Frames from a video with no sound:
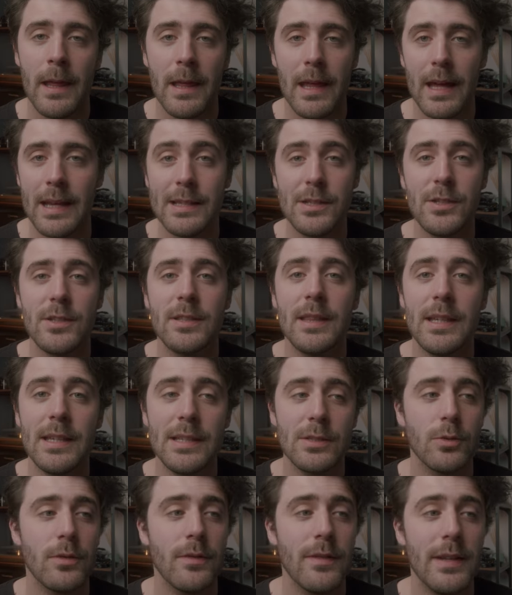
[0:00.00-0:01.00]
And it's just
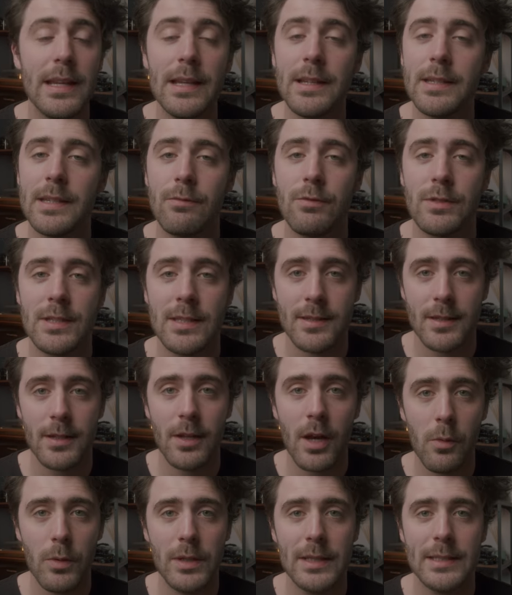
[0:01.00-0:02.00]
these sort of little differences that
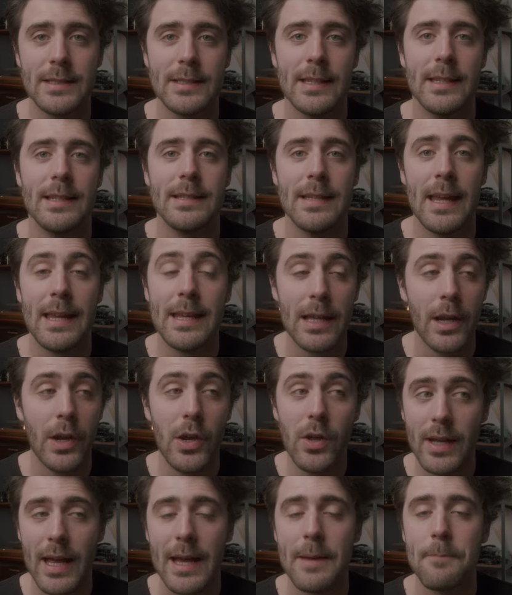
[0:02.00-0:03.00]
I wanted to take a
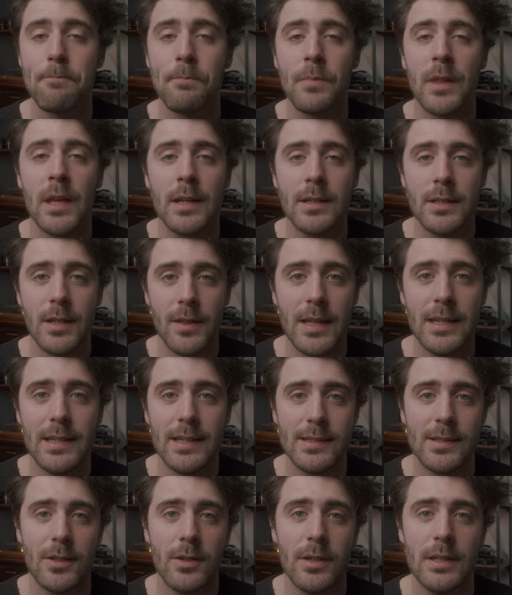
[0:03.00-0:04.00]
look at to then
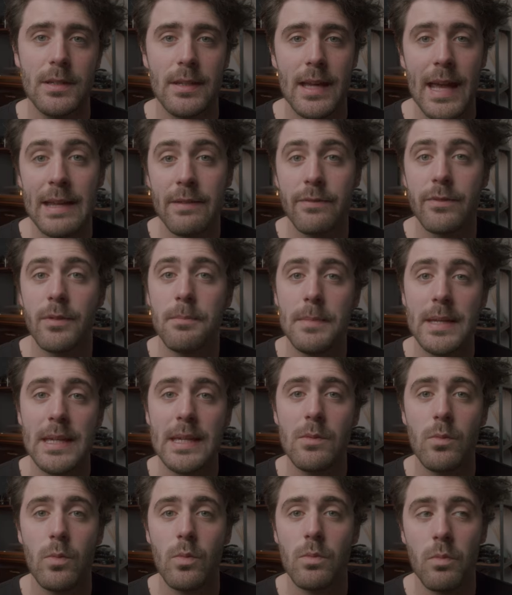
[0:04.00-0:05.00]
decide, A, for me,